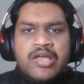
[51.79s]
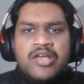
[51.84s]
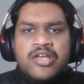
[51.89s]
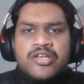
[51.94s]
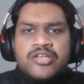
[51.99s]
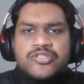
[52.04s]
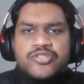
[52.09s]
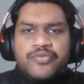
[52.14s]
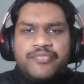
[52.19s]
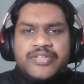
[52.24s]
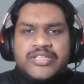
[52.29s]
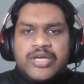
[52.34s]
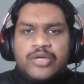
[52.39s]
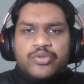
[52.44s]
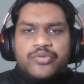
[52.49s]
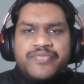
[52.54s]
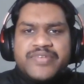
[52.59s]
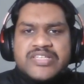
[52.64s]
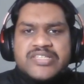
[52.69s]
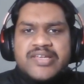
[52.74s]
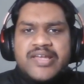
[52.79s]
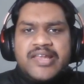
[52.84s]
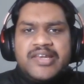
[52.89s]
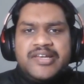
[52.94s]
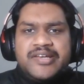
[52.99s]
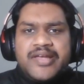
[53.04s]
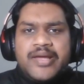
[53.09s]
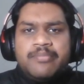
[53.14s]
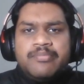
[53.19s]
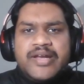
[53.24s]
So without wasting any
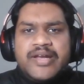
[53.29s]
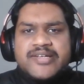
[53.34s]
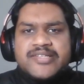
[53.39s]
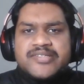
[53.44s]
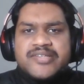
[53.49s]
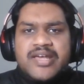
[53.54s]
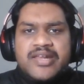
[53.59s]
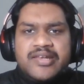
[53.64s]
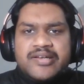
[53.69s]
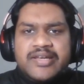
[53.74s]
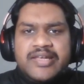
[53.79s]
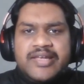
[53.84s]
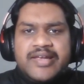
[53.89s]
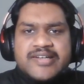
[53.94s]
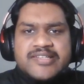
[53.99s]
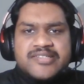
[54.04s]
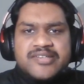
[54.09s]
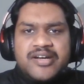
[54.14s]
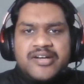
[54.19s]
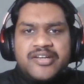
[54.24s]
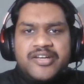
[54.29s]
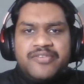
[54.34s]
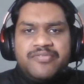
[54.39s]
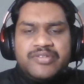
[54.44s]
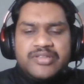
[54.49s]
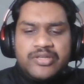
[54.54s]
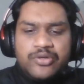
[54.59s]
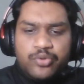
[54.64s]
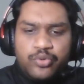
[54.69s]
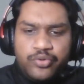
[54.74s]
time, let's directly get started
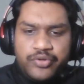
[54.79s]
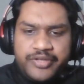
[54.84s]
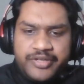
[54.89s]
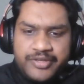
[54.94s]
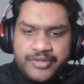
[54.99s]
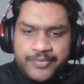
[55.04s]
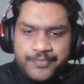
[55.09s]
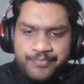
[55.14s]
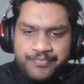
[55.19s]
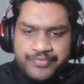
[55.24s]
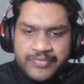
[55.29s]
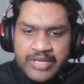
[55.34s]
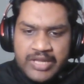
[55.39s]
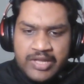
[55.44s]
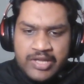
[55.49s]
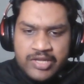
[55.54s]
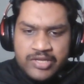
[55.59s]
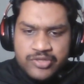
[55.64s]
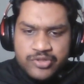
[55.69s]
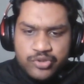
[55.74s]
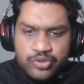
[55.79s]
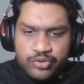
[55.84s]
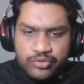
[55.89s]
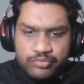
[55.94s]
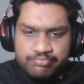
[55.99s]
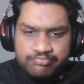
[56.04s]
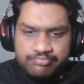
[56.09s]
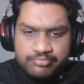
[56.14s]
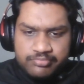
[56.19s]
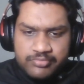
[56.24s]
with the code here.
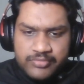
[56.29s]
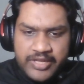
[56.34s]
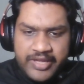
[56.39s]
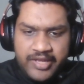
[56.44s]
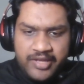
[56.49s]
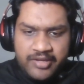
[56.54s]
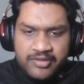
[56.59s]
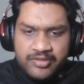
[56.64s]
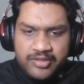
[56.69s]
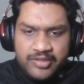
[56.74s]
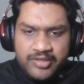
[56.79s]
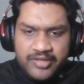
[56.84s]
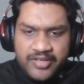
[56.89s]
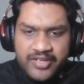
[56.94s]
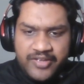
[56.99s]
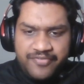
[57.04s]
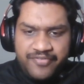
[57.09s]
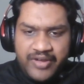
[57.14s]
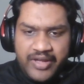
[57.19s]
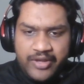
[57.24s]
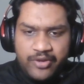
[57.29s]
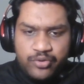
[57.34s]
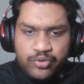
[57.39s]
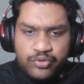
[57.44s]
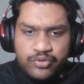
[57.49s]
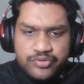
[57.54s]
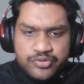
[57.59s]
So here if I go,